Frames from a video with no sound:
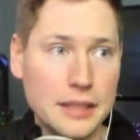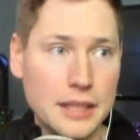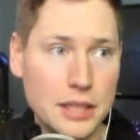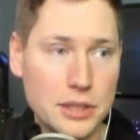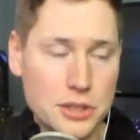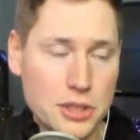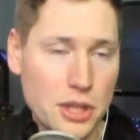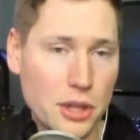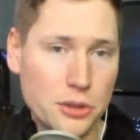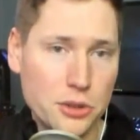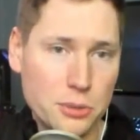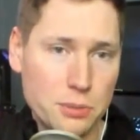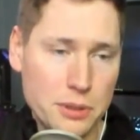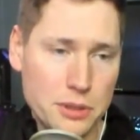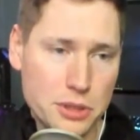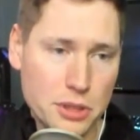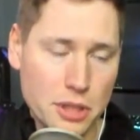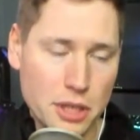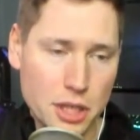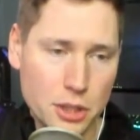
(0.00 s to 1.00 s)
Install a new
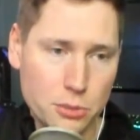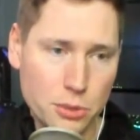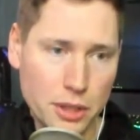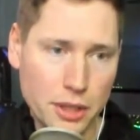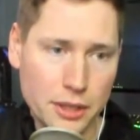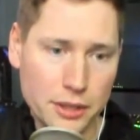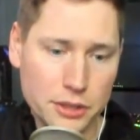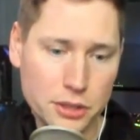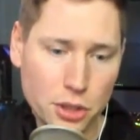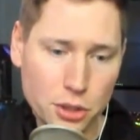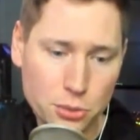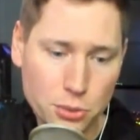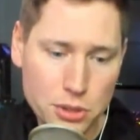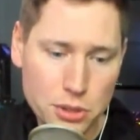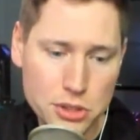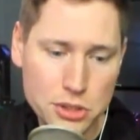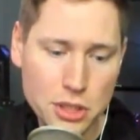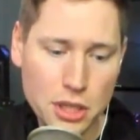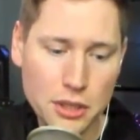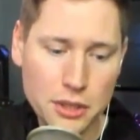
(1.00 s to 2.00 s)
piece of hardware. Go to
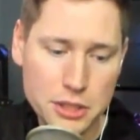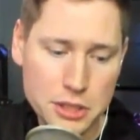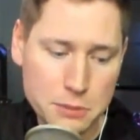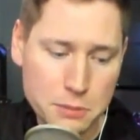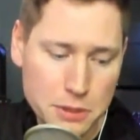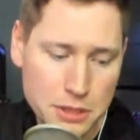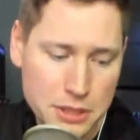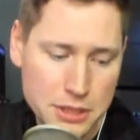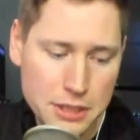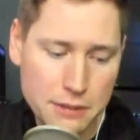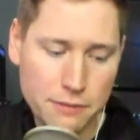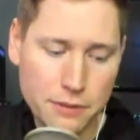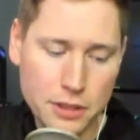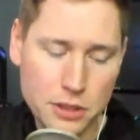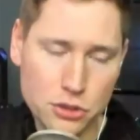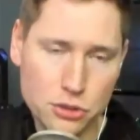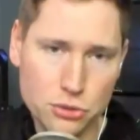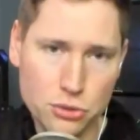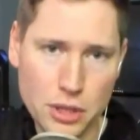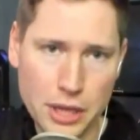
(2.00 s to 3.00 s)
install a
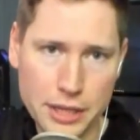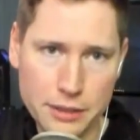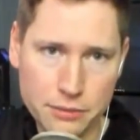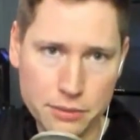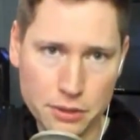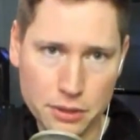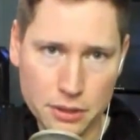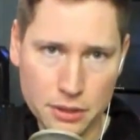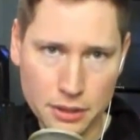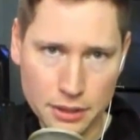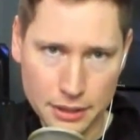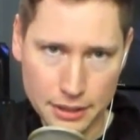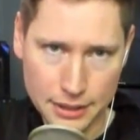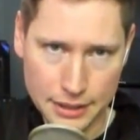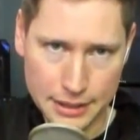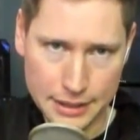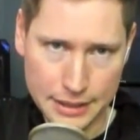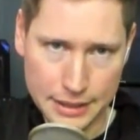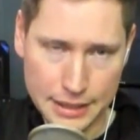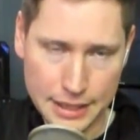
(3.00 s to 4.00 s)
specific driver,
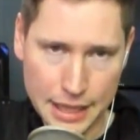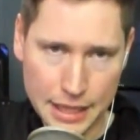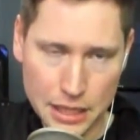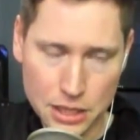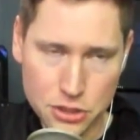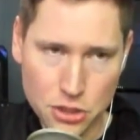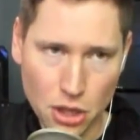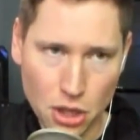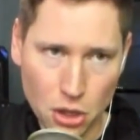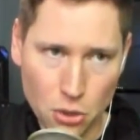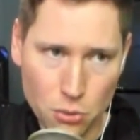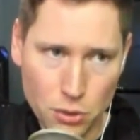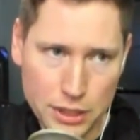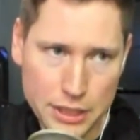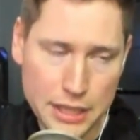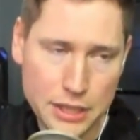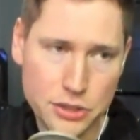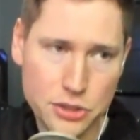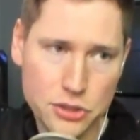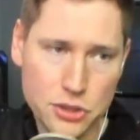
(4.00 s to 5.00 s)
and it's
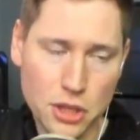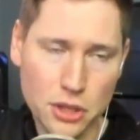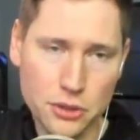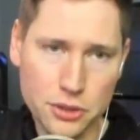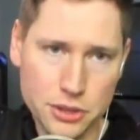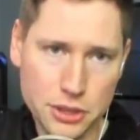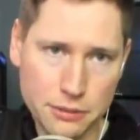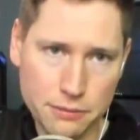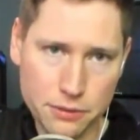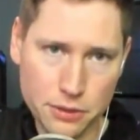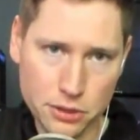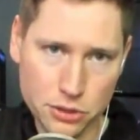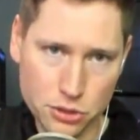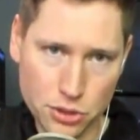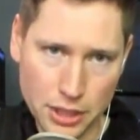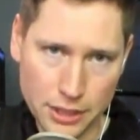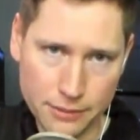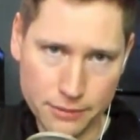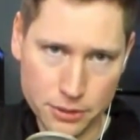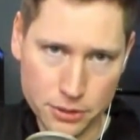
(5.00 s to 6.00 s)
already installed a different
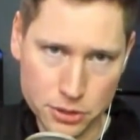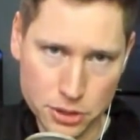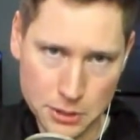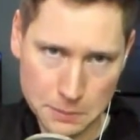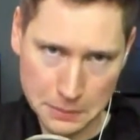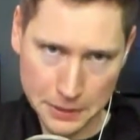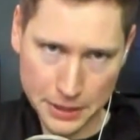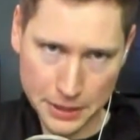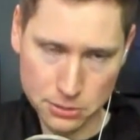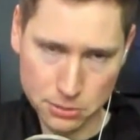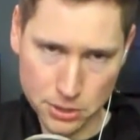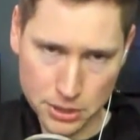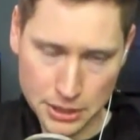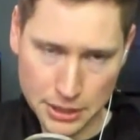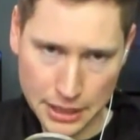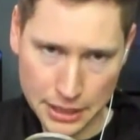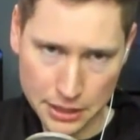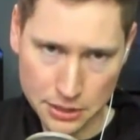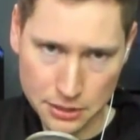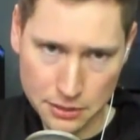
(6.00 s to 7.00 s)
driver just because it was
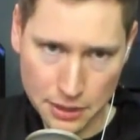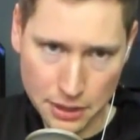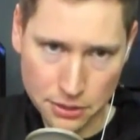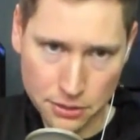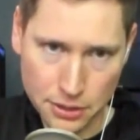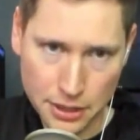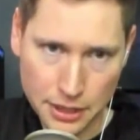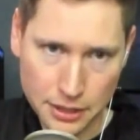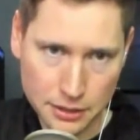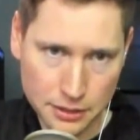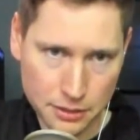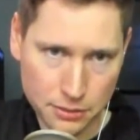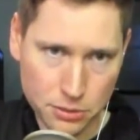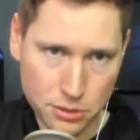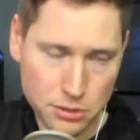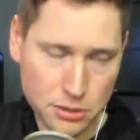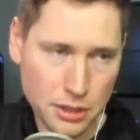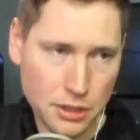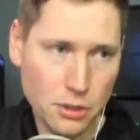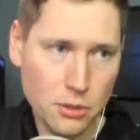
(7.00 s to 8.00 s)
connected to the internet. And it was
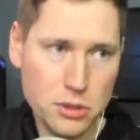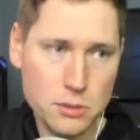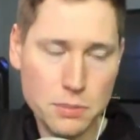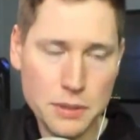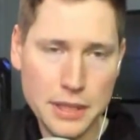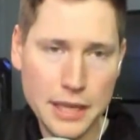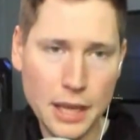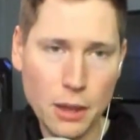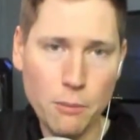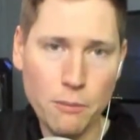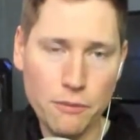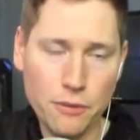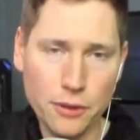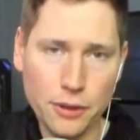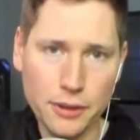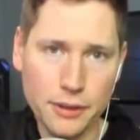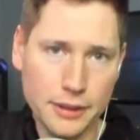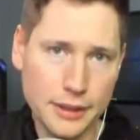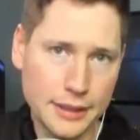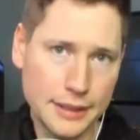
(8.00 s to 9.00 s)
just like, oh, it's being
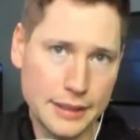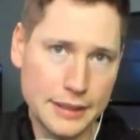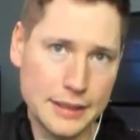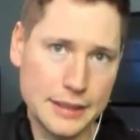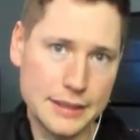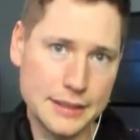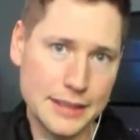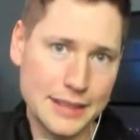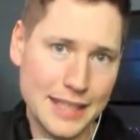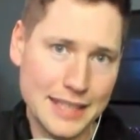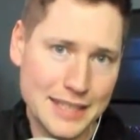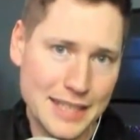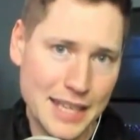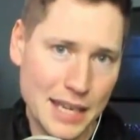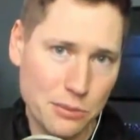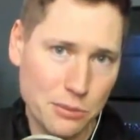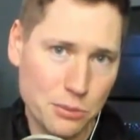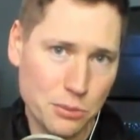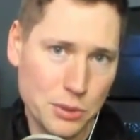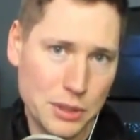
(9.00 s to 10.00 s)
helpful. Like, that's
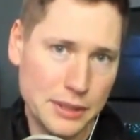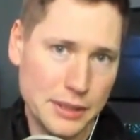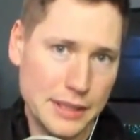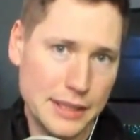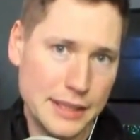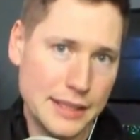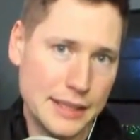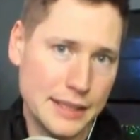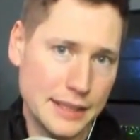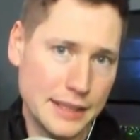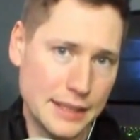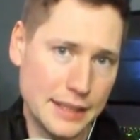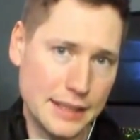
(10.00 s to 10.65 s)
not really